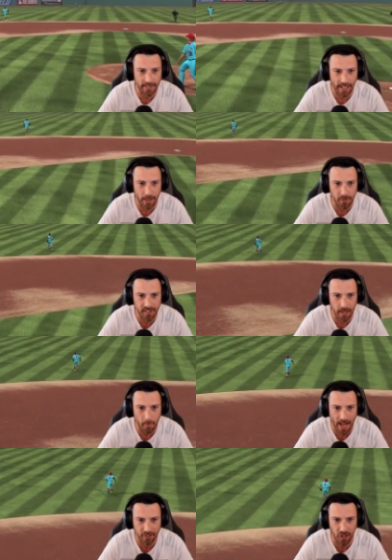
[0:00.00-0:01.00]
that he was going to
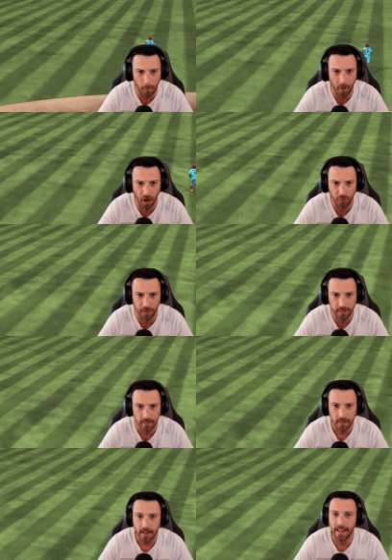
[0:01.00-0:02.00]
match up perfect.
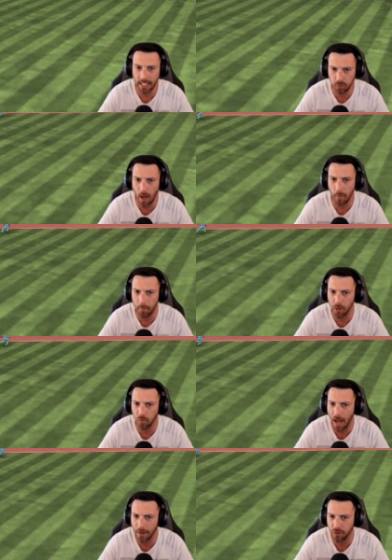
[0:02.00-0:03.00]
That's why we put
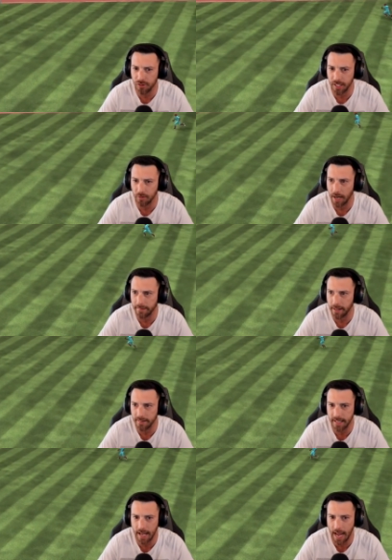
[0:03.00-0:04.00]
Rogers in right there
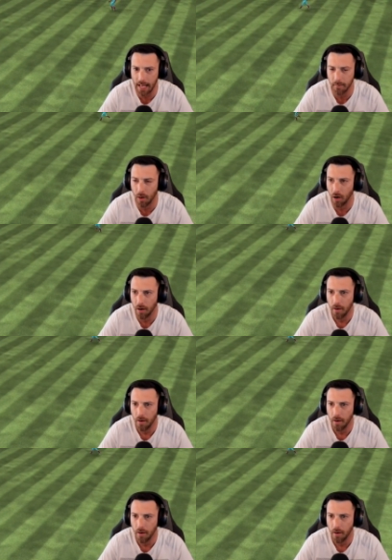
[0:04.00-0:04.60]
instead of Alomar.